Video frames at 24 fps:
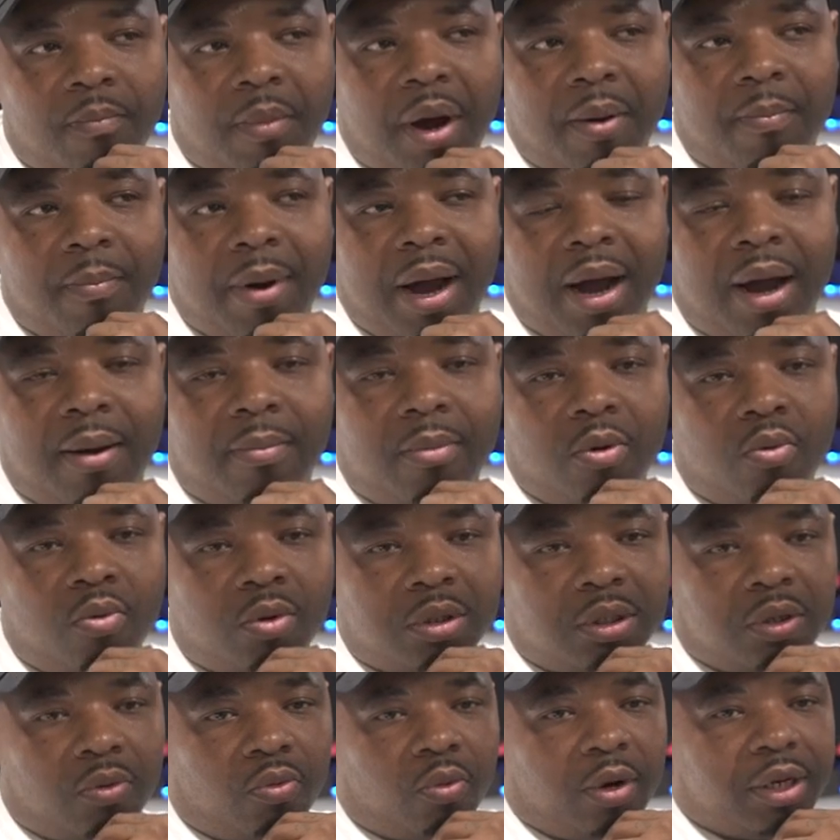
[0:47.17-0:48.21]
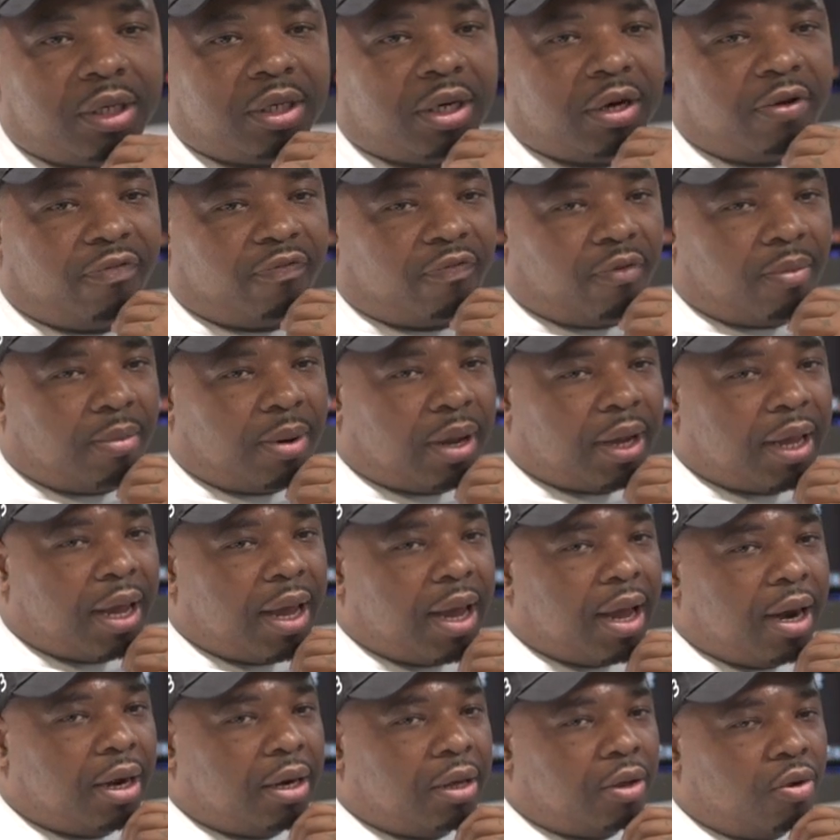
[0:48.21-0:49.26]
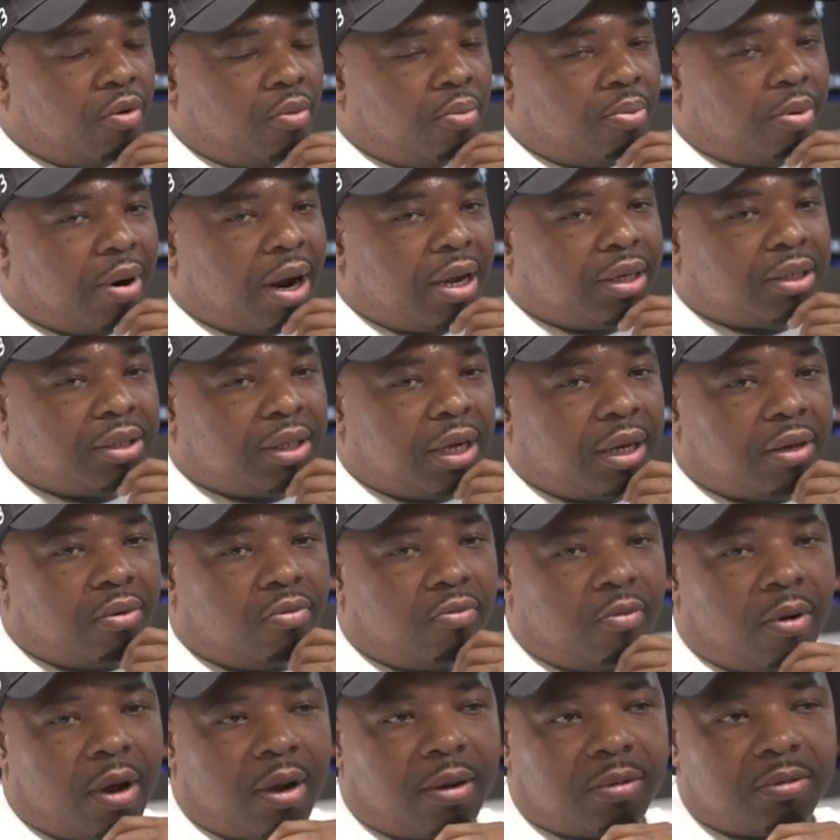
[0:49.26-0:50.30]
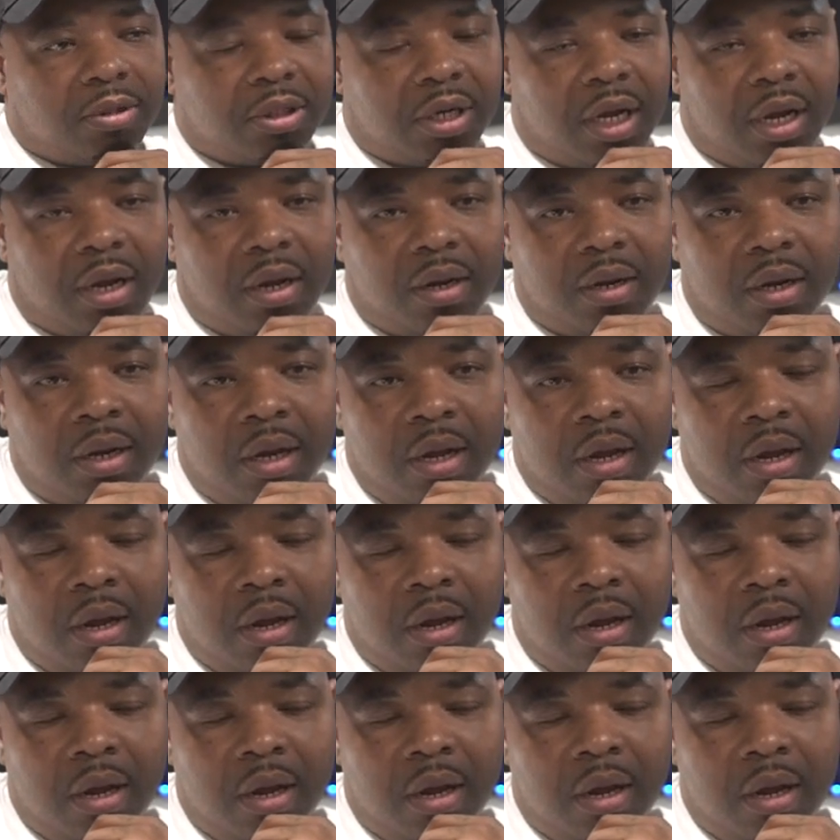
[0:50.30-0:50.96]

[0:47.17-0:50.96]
my mama was originally from the Calio Project. You know what I'm saying?